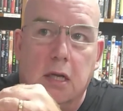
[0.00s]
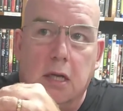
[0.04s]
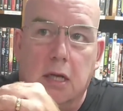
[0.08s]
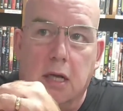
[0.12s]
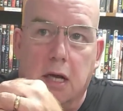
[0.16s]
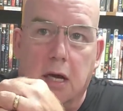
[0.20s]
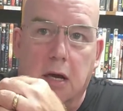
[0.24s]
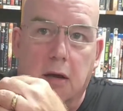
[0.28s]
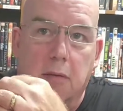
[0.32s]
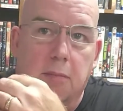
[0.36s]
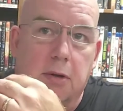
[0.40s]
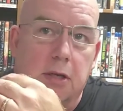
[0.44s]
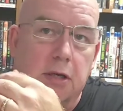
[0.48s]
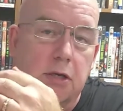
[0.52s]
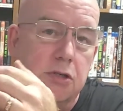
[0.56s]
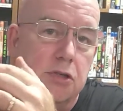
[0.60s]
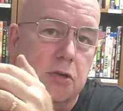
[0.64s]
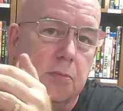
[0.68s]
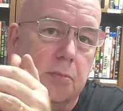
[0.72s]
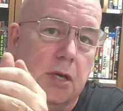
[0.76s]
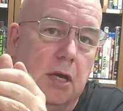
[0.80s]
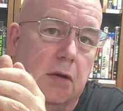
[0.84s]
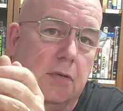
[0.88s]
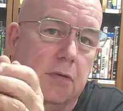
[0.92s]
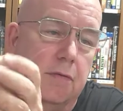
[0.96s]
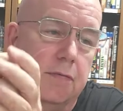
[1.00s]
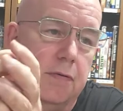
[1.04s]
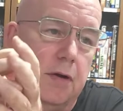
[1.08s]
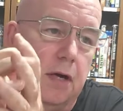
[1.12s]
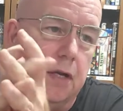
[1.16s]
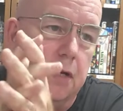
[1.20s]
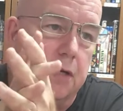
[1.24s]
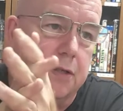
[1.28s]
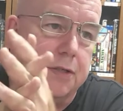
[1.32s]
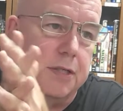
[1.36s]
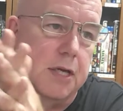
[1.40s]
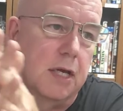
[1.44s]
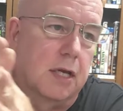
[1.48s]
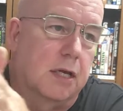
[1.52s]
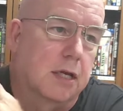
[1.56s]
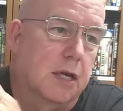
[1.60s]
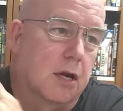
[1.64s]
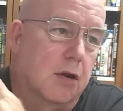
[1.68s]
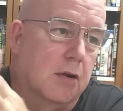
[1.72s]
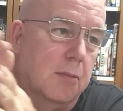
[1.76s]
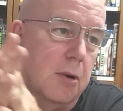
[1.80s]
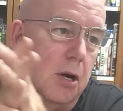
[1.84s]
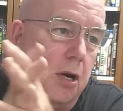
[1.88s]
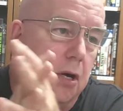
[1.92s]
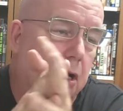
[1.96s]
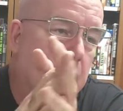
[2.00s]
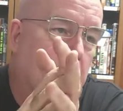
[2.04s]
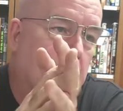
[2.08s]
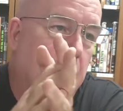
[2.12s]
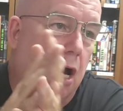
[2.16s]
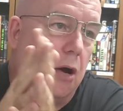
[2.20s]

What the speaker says: But you should be able to find it in secondary market.